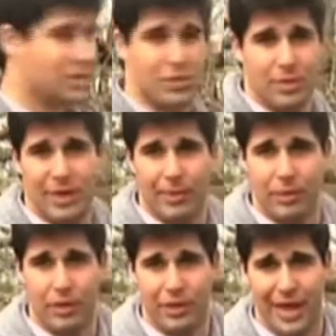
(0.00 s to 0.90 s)
this tree that
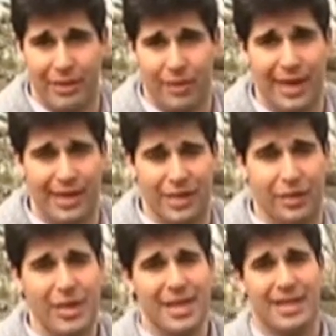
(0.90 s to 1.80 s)
we're looking at right here.